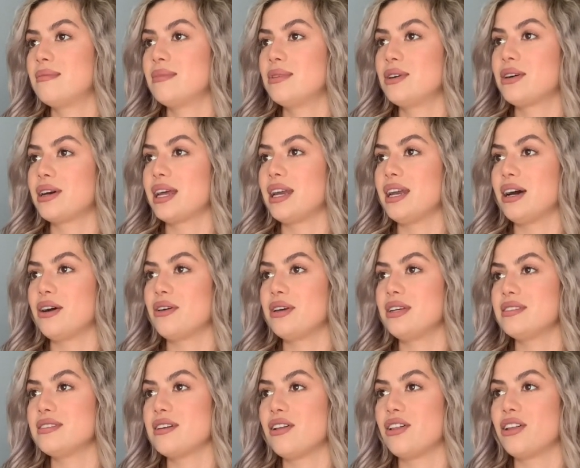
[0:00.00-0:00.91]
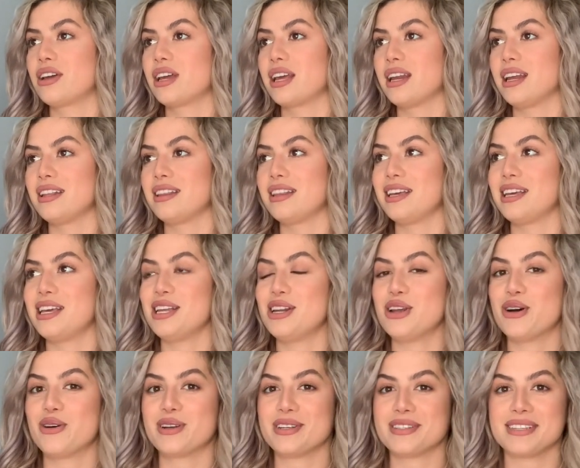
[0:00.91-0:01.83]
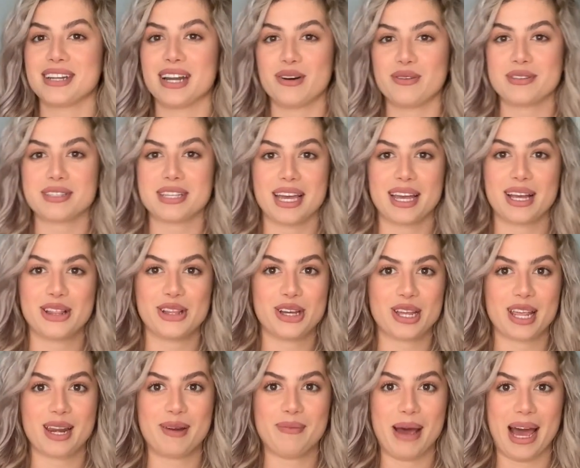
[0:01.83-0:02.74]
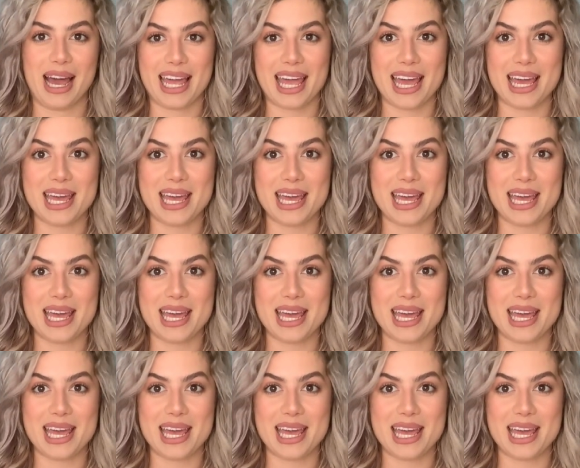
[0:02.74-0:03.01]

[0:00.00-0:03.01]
Okay, now he's not looking. I think he noticed that I was like looking back at